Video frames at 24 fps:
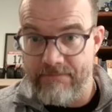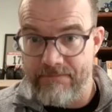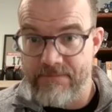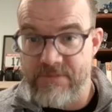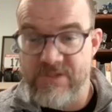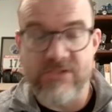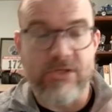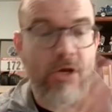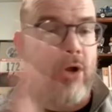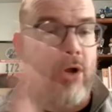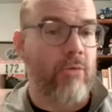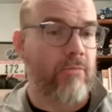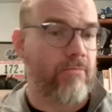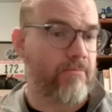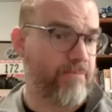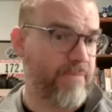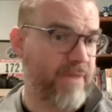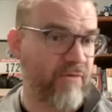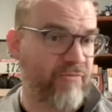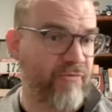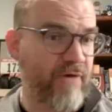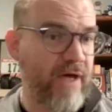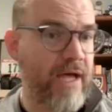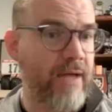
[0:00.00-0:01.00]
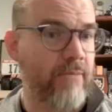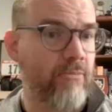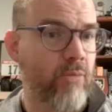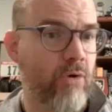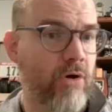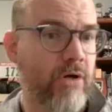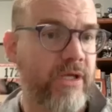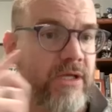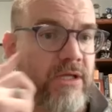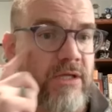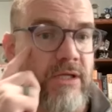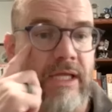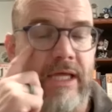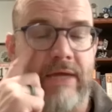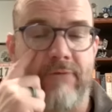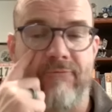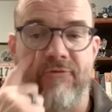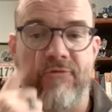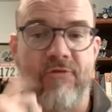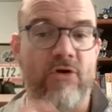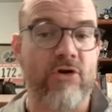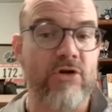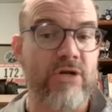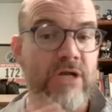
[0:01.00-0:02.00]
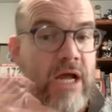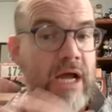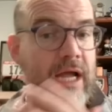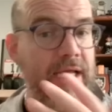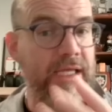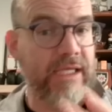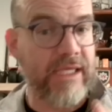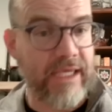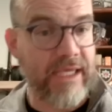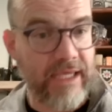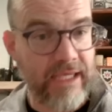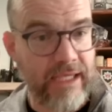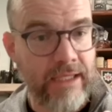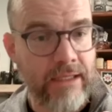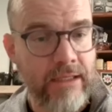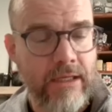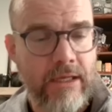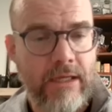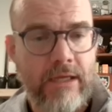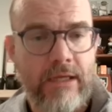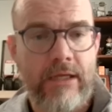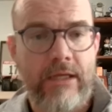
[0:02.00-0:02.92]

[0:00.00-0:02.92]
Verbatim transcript: So yeah. if I'm working for Nike